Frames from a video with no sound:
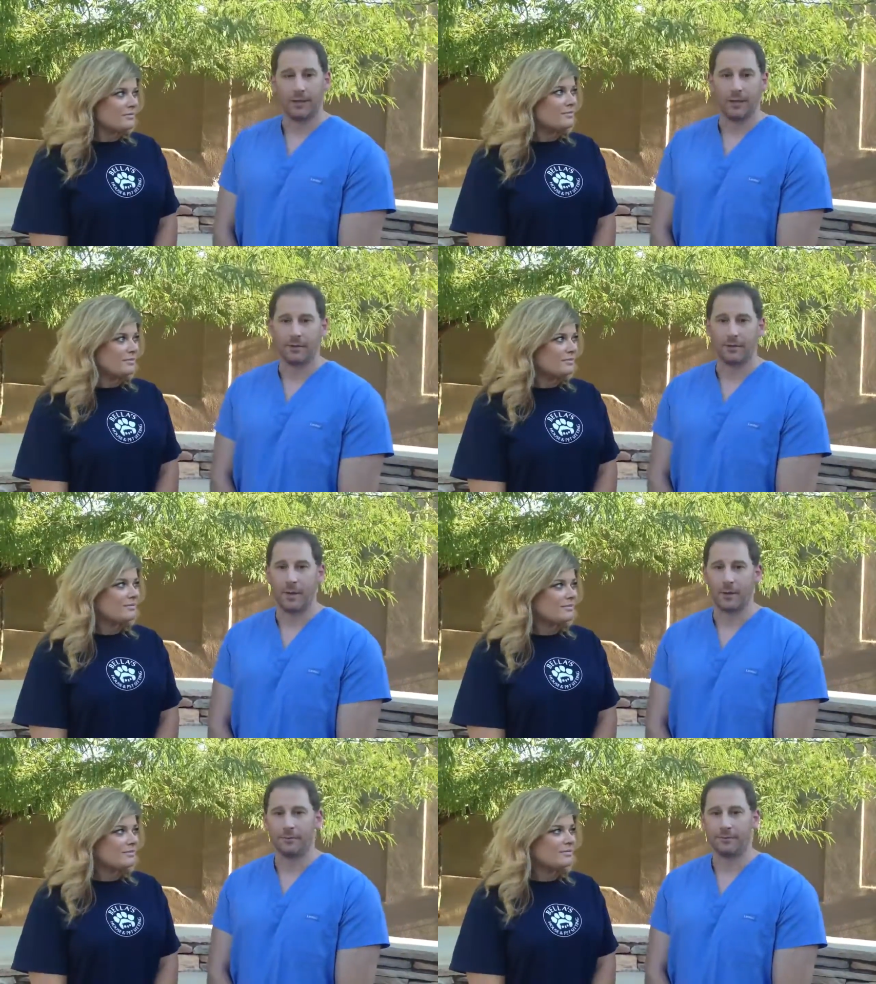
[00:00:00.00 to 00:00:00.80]
Speaker 1: the sense of
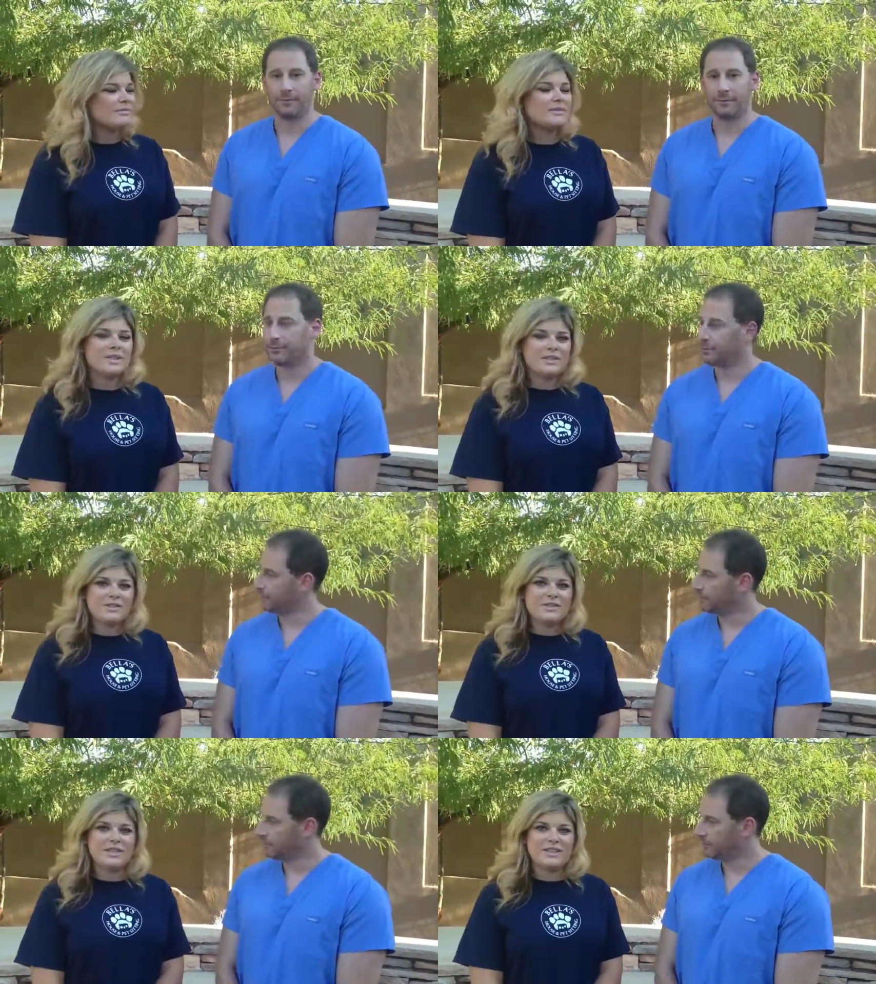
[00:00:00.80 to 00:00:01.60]
smell.
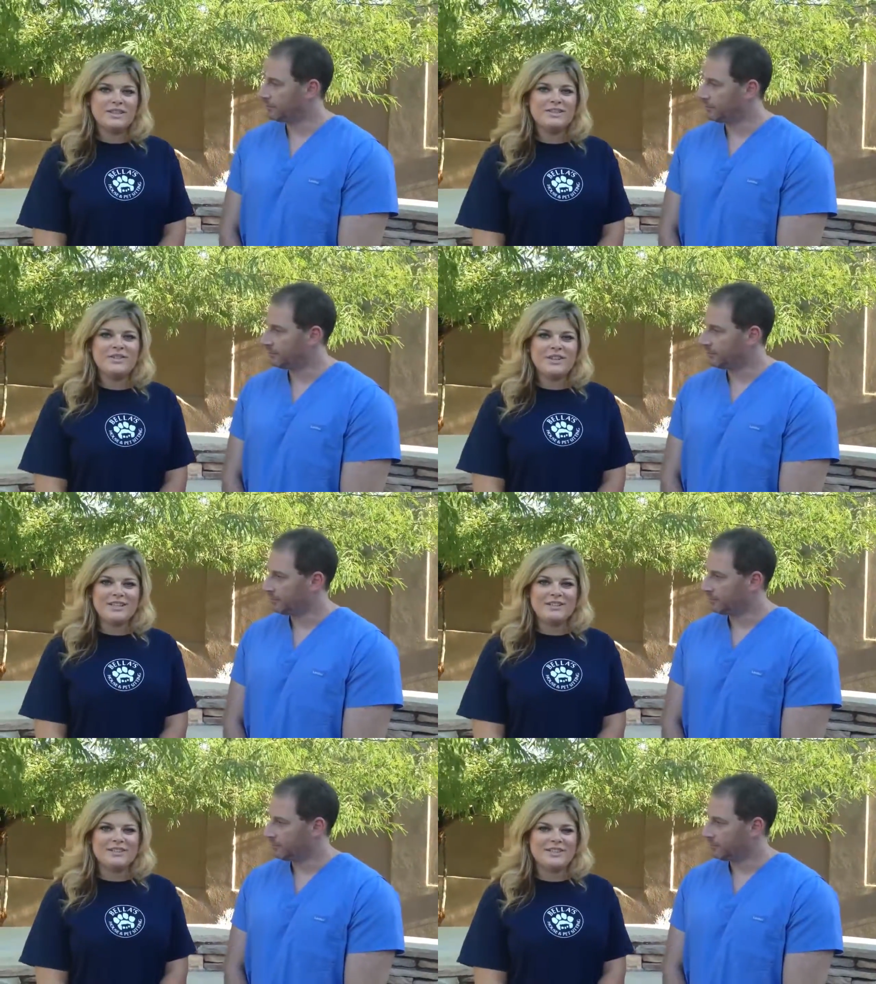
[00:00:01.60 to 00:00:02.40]
Interesting.
Speaker 2: Very
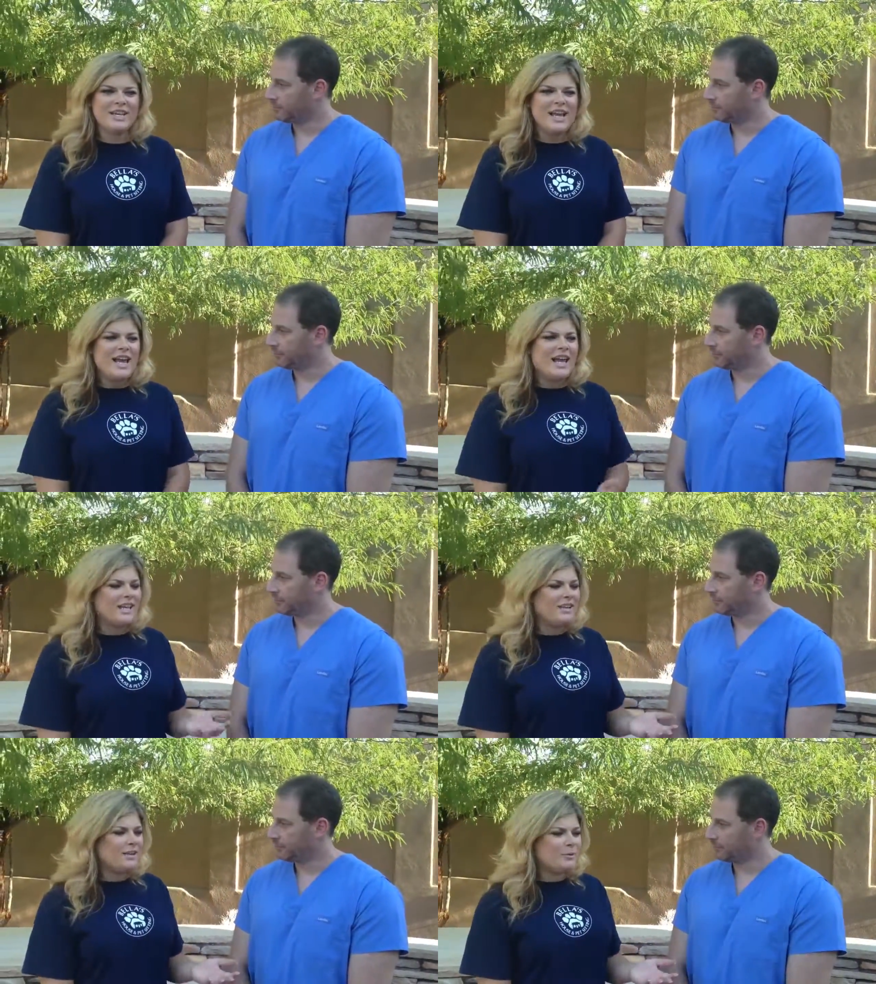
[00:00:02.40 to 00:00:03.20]
interesting.
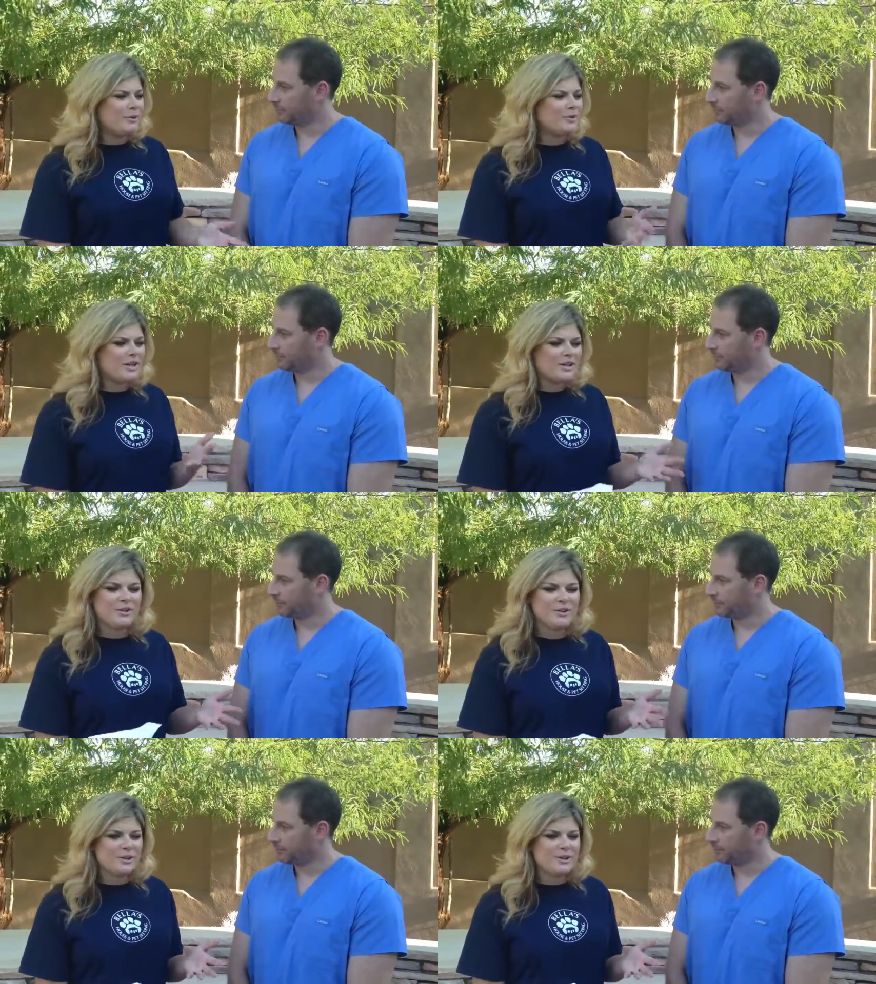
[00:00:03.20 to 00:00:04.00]
And uh, we were talking
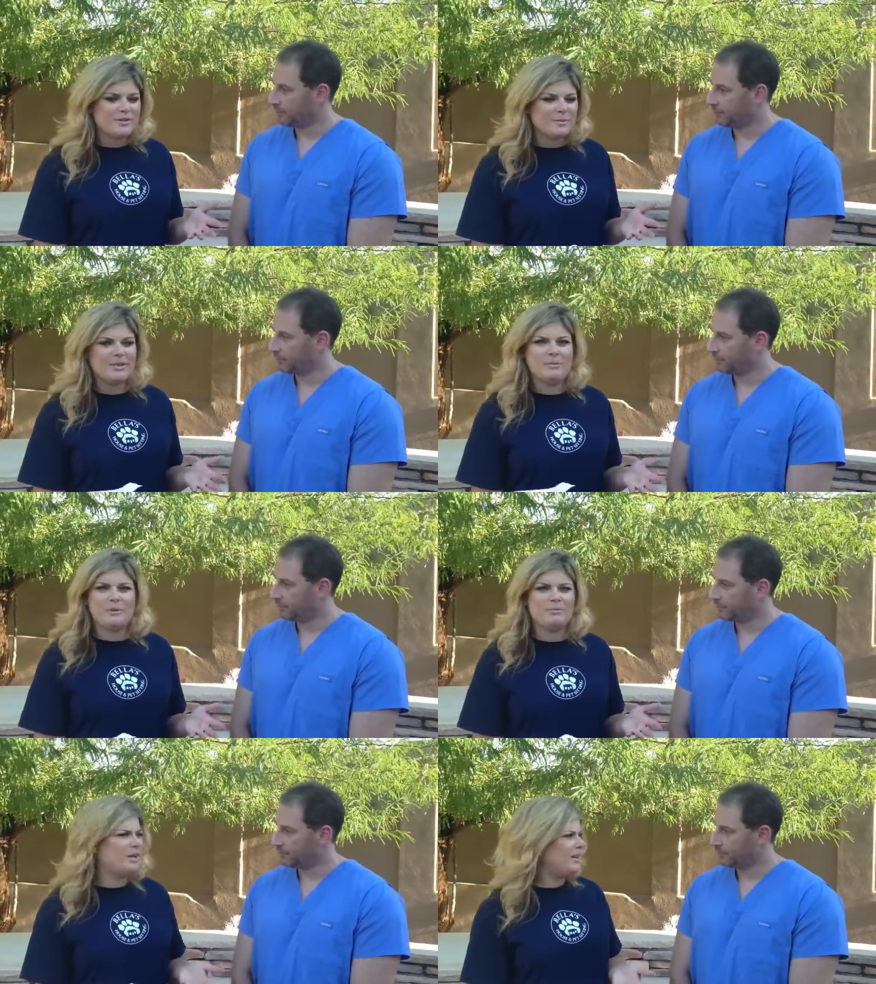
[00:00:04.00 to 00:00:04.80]
earlier something
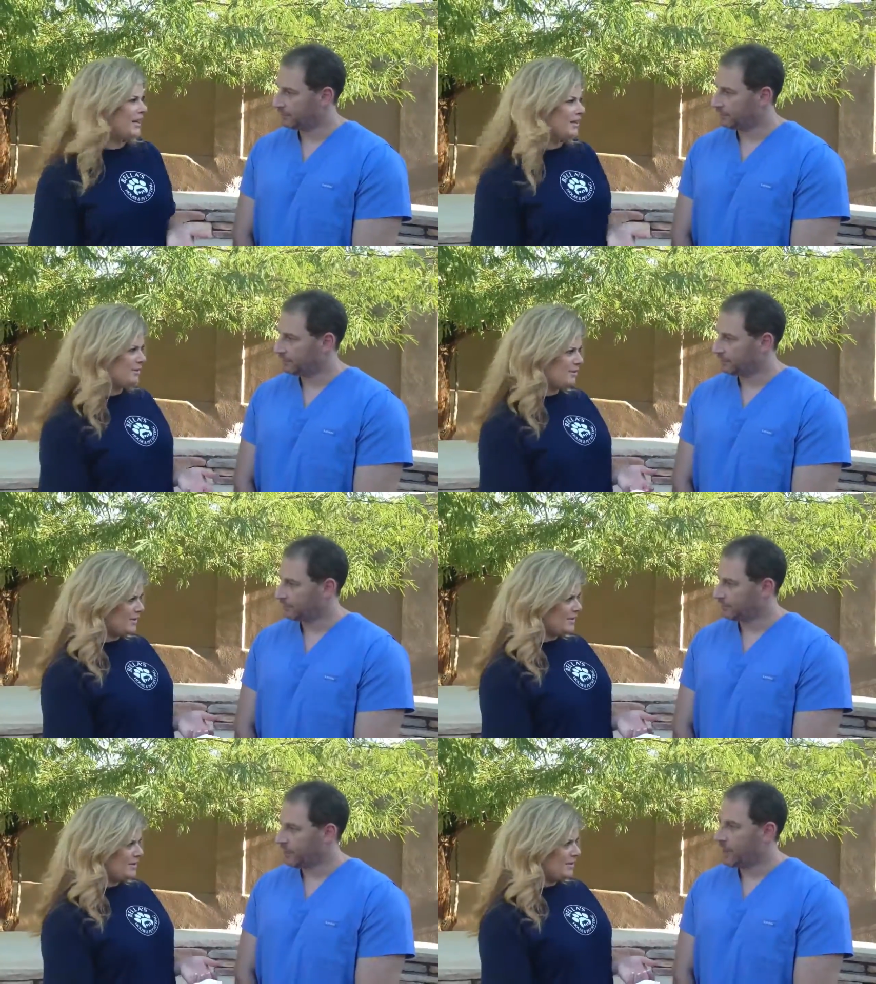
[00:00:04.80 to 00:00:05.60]
about bloodhounds.
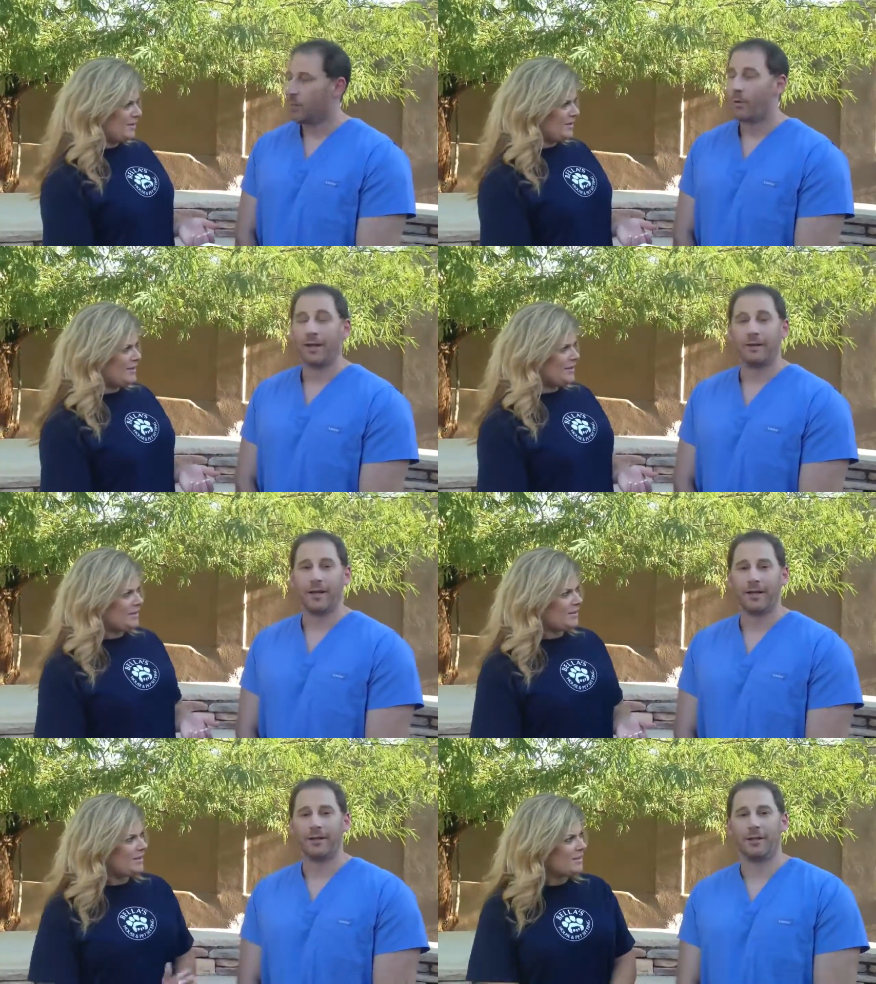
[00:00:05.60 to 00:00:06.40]
Speaker 1: Right. In
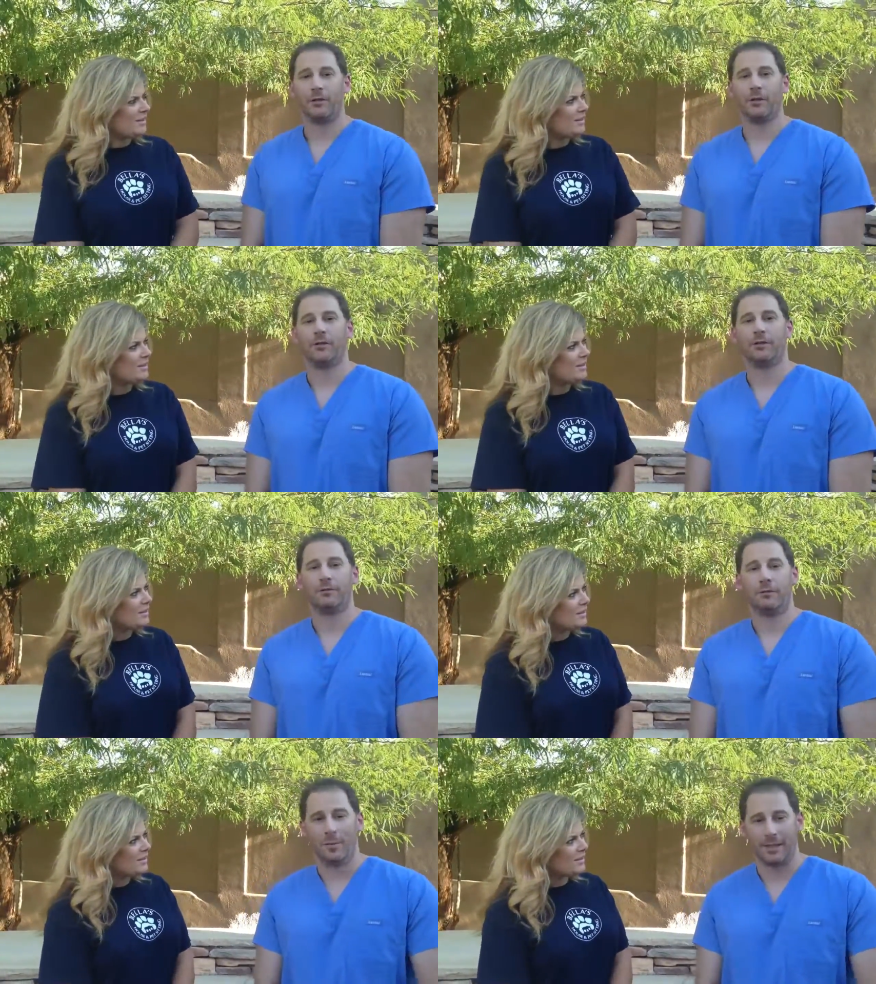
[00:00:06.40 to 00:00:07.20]
fact, the only
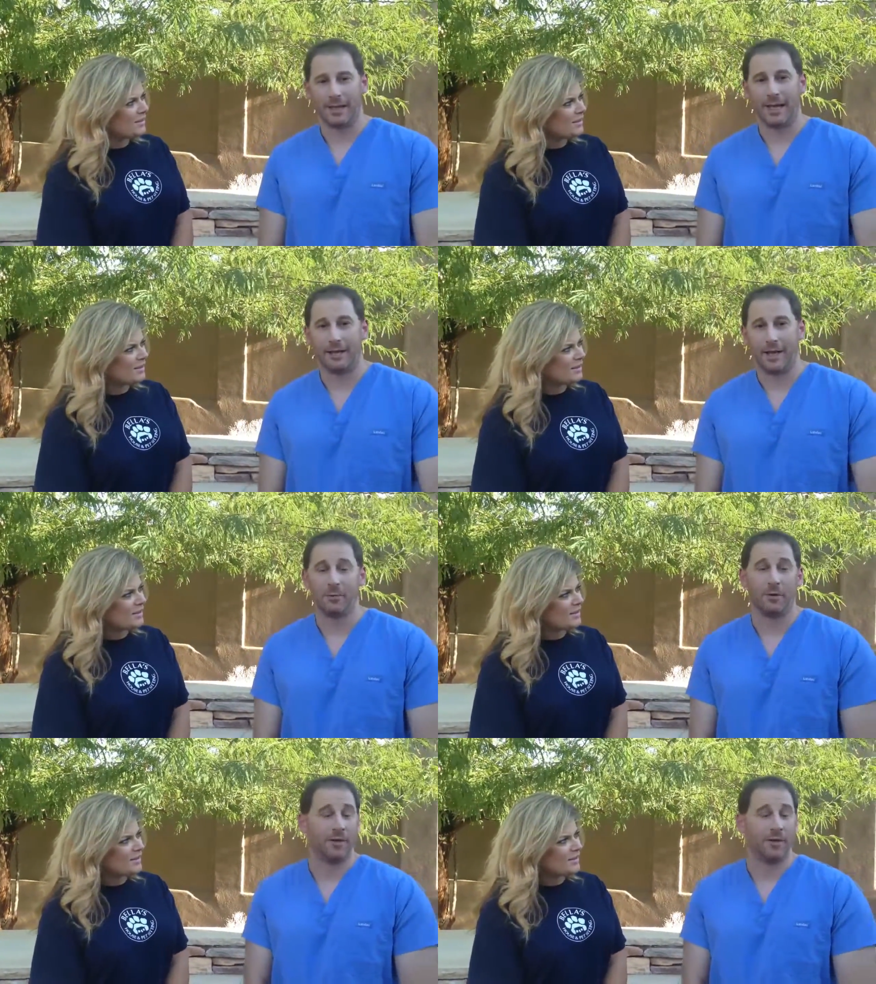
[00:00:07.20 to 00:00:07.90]
domesticated animal,